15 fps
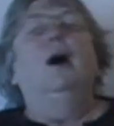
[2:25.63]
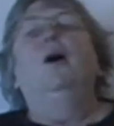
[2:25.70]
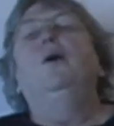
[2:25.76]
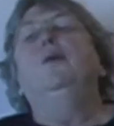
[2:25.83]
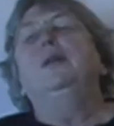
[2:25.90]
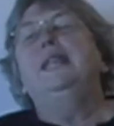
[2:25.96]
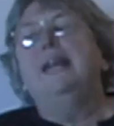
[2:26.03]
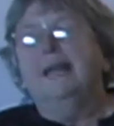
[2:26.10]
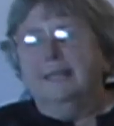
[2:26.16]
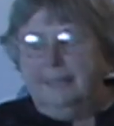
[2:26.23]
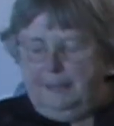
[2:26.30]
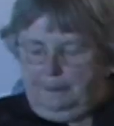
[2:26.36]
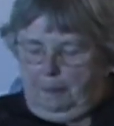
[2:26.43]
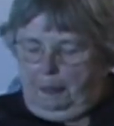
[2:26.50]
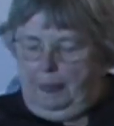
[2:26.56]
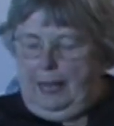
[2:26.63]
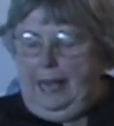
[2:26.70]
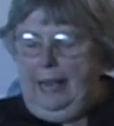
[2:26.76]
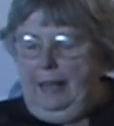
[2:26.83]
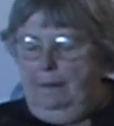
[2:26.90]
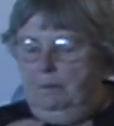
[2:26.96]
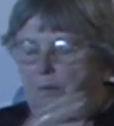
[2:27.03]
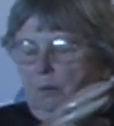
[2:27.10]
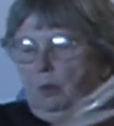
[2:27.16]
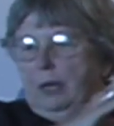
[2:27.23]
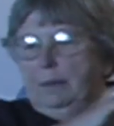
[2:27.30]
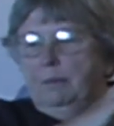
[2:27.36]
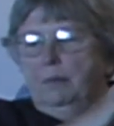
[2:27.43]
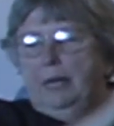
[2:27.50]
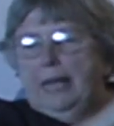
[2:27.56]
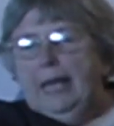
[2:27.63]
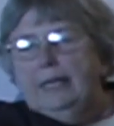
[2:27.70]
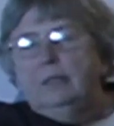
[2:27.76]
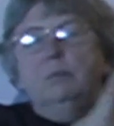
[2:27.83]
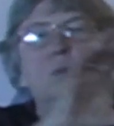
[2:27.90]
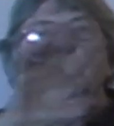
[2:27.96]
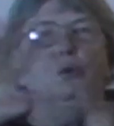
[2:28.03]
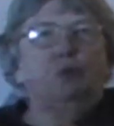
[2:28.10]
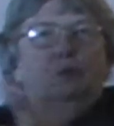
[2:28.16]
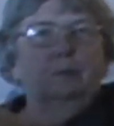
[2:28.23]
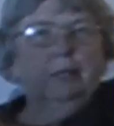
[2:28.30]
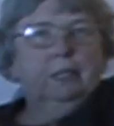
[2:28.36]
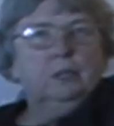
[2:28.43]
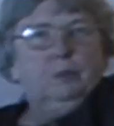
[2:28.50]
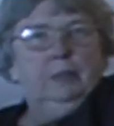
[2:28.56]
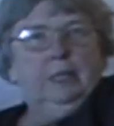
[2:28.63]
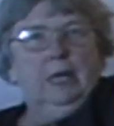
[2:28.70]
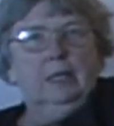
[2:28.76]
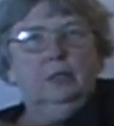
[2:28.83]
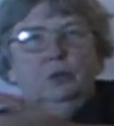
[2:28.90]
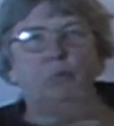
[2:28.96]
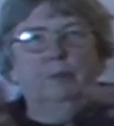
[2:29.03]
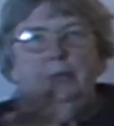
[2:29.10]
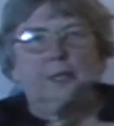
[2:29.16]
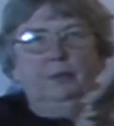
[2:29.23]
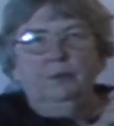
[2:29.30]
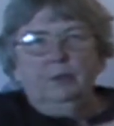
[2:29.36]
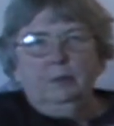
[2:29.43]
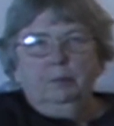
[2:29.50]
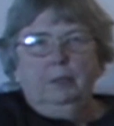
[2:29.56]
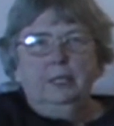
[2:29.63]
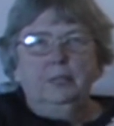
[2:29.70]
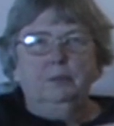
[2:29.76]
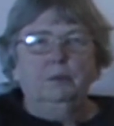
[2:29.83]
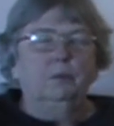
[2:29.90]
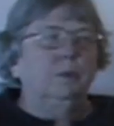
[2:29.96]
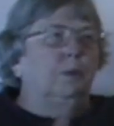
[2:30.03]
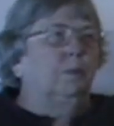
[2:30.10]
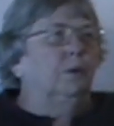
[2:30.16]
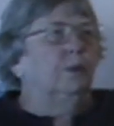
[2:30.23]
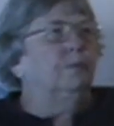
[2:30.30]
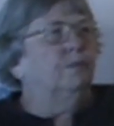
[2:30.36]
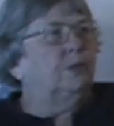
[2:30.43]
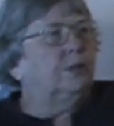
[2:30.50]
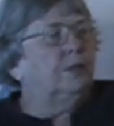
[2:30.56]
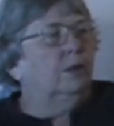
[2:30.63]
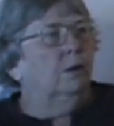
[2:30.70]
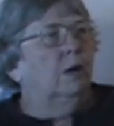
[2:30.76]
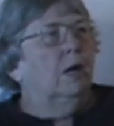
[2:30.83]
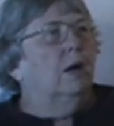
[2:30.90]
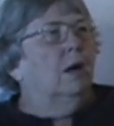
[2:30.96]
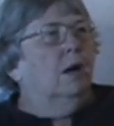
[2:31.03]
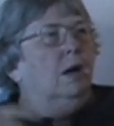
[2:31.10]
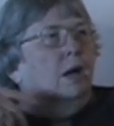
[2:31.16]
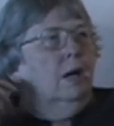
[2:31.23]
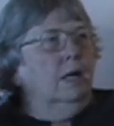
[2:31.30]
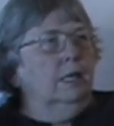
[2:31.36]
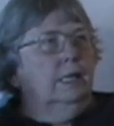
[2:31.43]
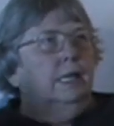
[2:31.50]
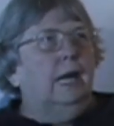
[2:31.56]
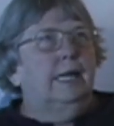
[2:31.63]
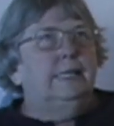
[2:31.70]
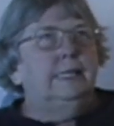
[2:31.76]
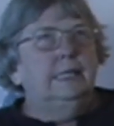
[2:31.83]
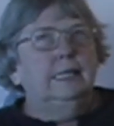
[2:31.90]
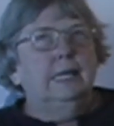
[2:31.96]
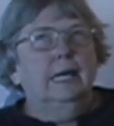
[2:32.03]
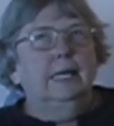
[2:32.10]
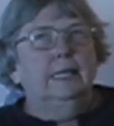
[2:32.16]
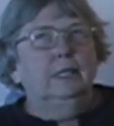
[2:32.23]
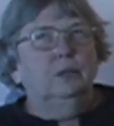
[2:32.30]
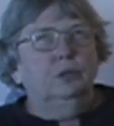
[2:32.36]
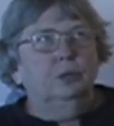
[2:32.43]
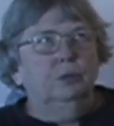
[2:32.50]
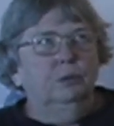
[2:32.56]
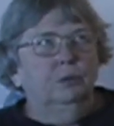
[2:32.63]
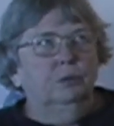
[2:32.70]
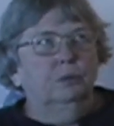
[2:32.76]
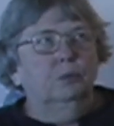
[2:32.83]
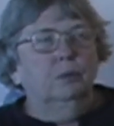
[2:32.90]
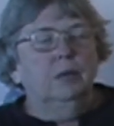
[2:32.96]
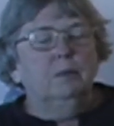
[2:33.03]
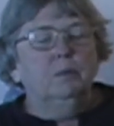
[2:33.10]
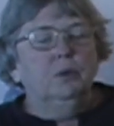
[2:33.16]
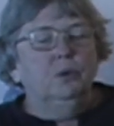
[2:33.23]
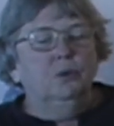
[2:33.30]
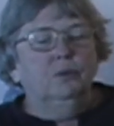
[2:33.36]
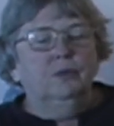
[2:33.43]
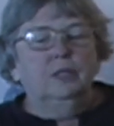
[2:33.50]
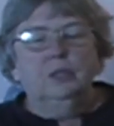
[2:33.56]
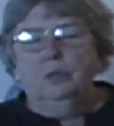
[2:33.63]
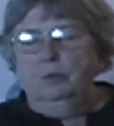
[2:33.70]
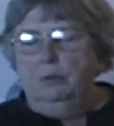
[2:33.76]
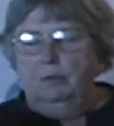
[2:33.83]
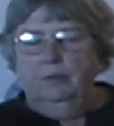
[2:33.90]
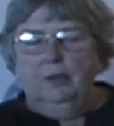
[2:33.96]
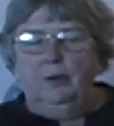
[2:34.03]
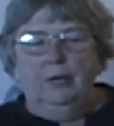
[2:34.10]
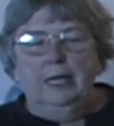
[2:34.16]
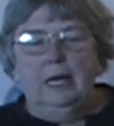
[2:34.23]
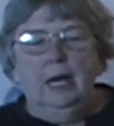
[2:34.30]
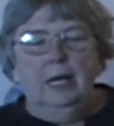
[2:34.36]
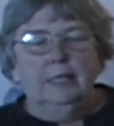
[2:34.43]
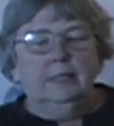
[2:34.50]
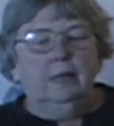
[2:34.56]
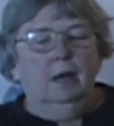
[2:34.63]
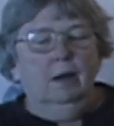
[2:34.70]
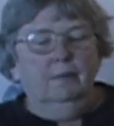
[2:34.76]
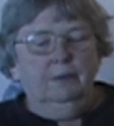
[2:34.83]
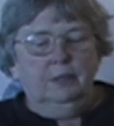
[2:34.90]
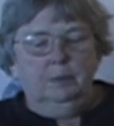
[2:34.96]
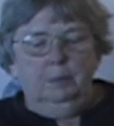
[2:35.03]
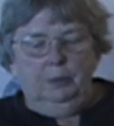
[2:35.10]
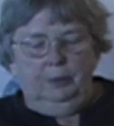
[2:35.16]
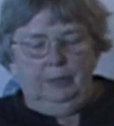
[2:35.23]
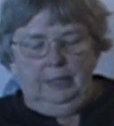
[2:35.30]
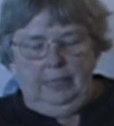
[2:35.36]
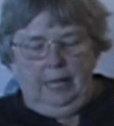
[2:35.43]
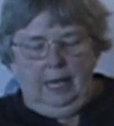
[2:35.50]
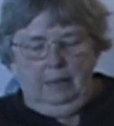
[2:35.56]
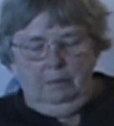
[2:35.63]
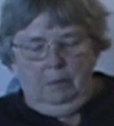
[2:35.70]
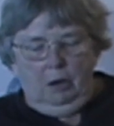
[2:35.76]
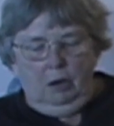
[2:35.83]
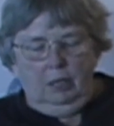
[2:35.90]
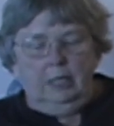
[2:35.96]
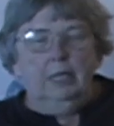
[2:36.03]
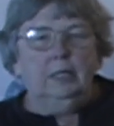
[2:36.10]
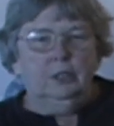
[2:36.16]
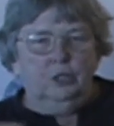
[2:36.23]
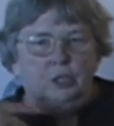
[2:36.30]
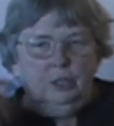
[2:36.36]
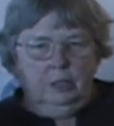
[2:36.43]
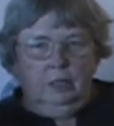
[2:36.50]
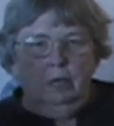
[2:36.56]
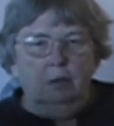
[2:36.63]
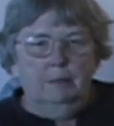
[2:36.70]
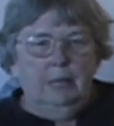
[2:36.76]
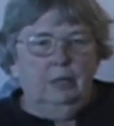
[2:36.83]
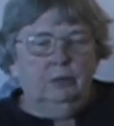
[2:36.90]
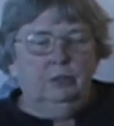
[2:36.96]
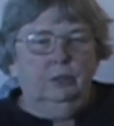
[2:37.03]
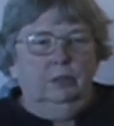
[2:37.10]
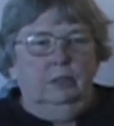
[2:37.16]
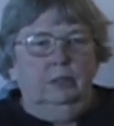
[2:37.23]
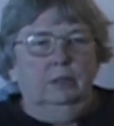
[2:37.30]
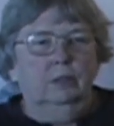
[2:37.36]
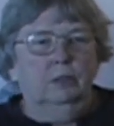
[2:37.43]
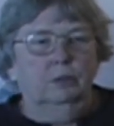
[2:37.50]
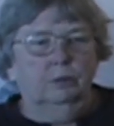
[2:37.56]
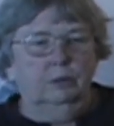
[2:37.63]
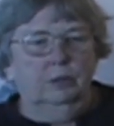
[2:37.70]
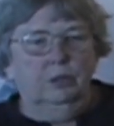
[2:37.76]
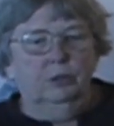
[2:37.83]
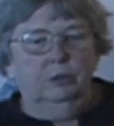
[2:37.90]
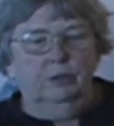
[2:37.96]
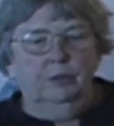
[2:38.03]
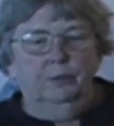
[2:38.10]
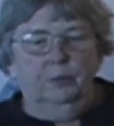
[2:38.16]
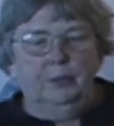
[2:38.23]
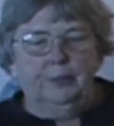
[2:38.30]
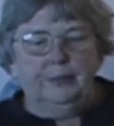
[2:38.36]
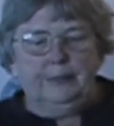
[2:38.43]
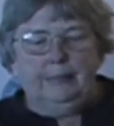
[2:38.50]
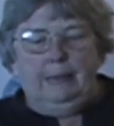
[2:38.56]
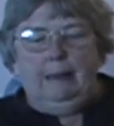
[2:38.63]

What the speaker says: Oh yes. And we had to move because we'd gotten too big for the place where we were. So 1992, we moved into a very nice office building. And Mark had just come out to Golden to live with us.